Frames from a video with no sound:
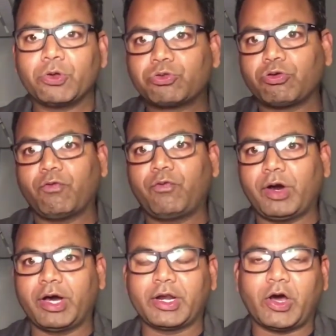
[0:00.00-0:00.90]
so
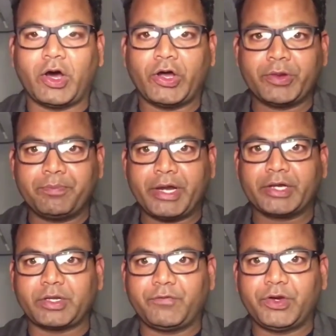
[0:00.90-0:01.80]
far i
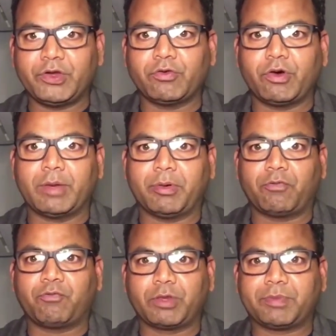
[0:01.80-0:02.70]
make the video
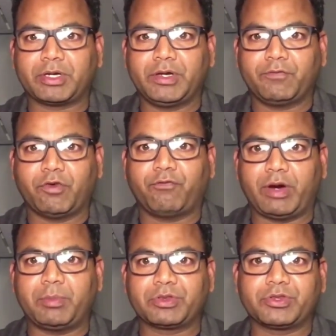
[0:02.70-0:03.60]
about especially for
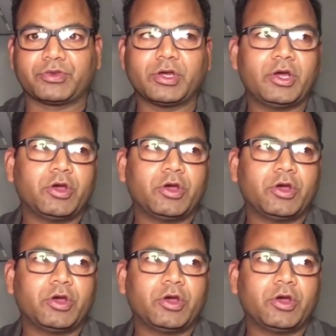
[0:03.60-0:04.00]
pharmacists